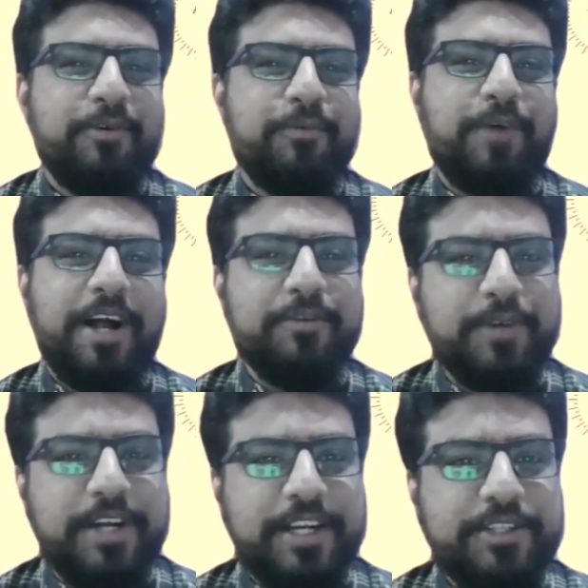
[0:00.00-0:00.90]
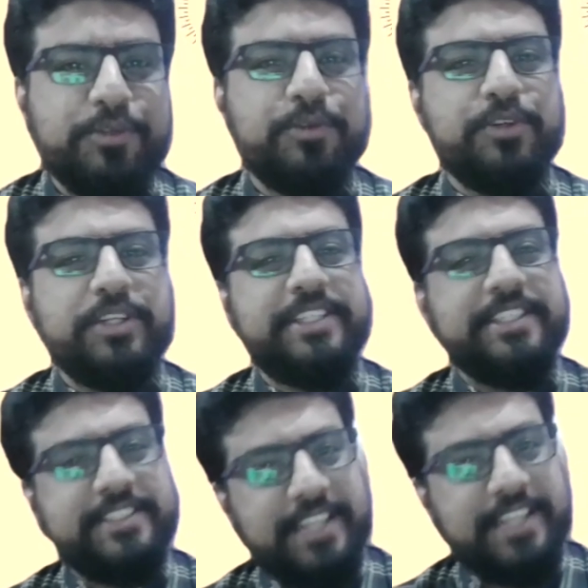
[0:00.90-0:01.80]
One word to
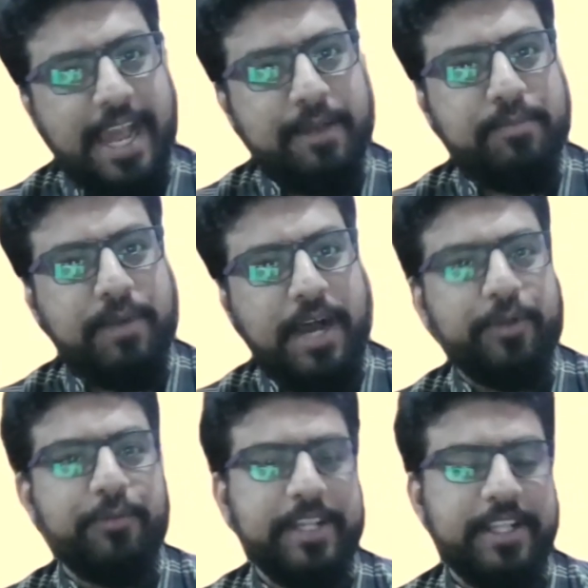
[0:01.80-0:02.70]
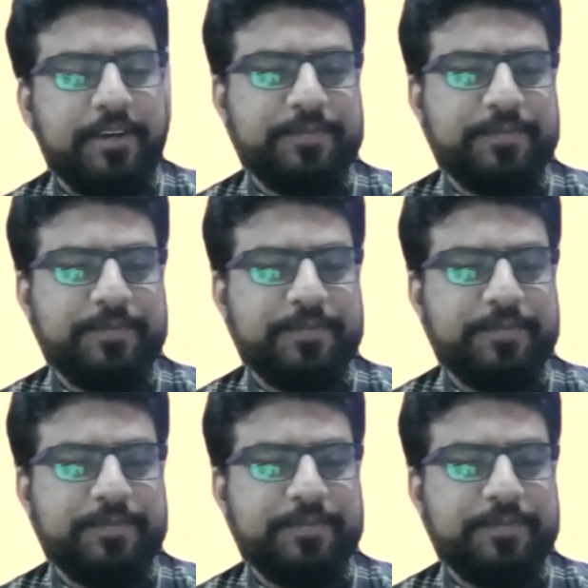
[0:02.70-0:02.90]
describe Ayurveda.